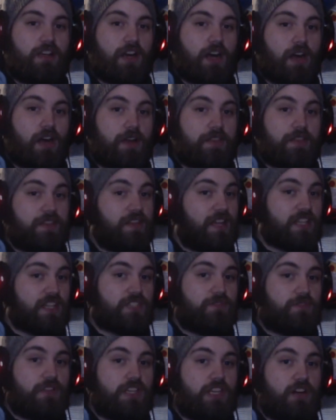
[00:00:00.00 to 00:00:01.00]
In the
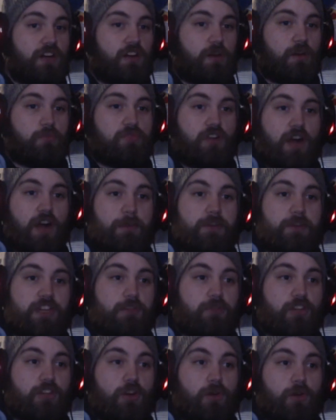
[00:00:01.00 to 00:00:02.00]
next video, I'm probably
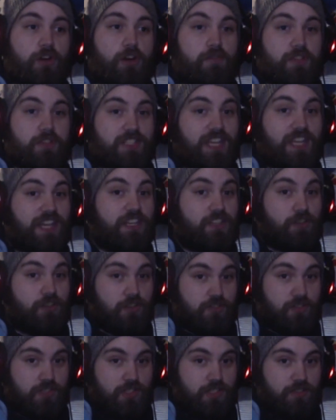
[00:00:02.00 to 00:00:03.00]
going to be going over
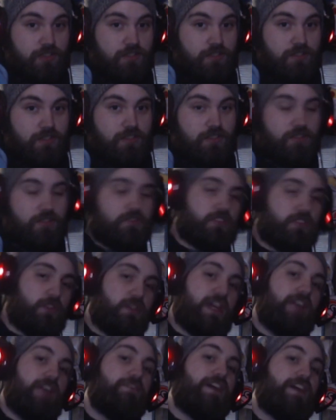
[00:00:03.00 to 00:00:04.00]
Teddiursa, so
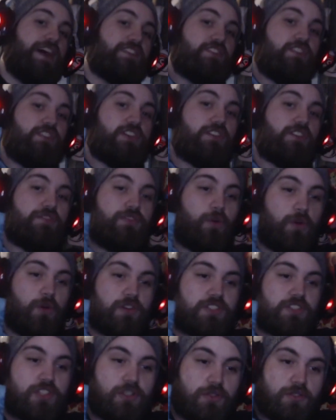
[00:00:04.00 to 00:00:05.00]
you have that to look
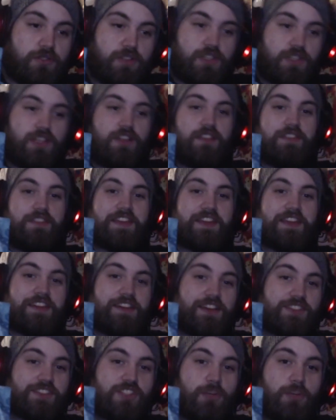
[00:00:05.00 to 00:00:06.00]
forward to. Thank you
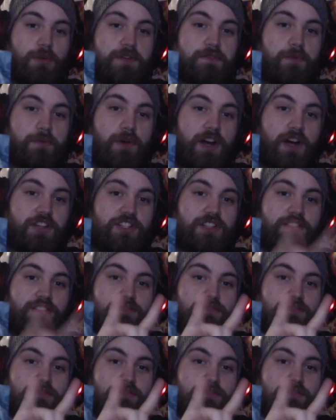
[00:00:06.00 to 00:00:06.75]
guys so much for watching.